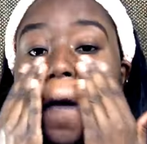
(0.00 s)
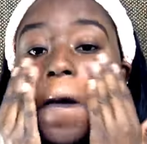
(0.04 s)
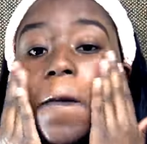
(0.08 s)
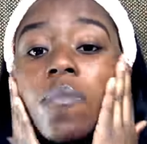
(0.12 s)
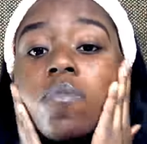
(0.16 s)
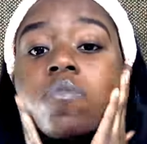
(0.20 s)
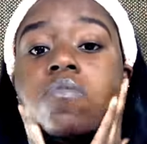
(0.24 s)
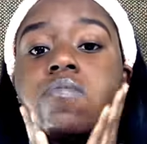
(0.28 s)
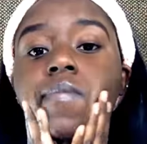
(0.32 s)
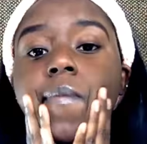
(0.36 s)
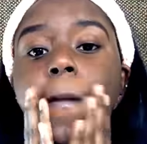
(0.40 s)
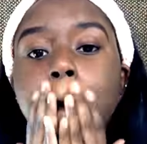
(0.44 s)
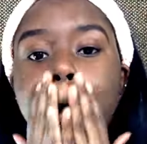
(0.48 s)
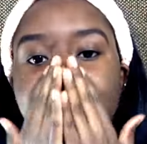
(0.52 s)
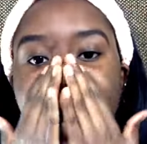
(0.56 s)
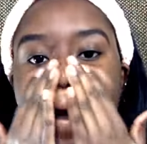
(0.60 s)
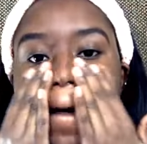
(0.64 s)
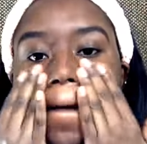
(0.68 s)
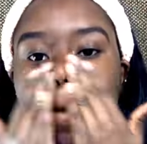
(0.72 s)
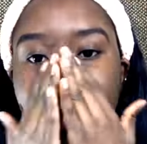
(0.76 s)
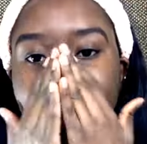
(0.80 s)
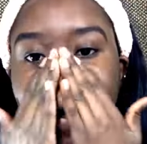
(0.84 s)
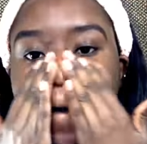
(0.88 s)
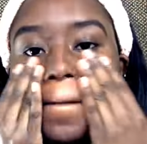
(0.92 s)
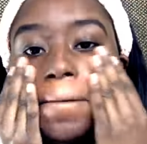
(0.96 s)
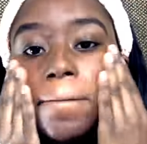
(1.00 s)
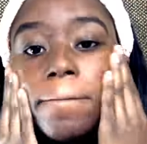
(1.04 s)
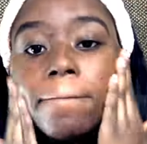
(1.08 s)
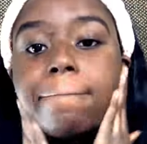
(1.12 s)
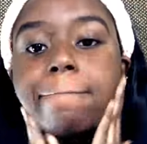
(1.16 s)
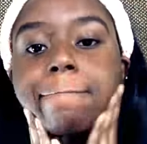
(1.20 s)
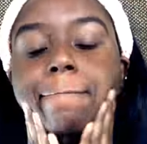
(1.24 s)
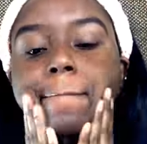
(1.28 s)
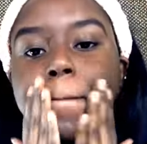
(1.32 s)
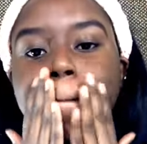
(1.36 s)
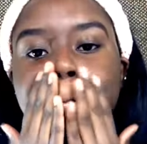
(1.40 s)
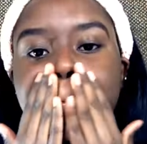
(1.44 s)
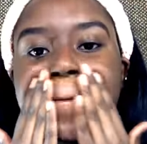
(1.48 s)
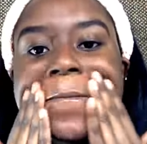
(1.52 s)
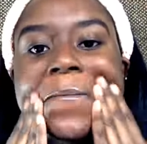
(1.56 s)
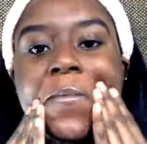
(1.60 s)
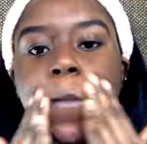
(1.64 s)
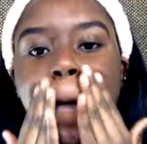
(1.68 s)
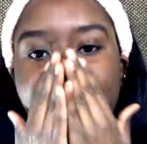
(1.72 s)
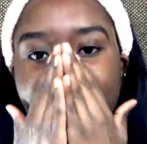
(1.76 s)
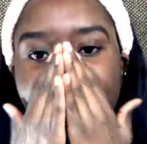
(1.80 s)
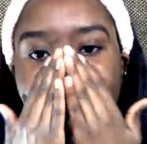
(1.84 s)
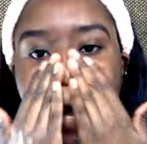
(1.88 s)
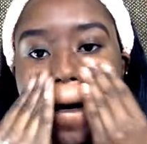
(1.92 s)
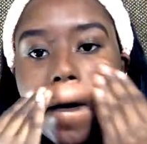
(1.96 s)
The purpose of the primer is to create
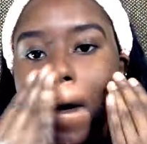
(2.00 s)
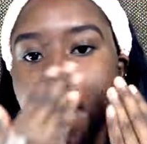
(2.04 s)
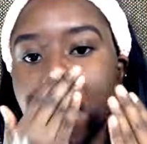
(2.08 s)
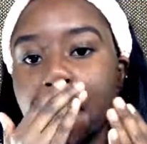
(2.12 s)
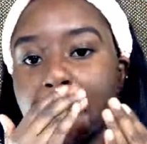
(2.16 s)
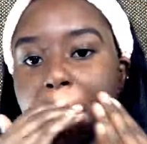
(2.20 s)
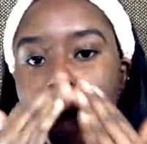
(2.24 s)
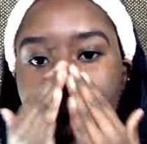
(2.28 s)
a barrier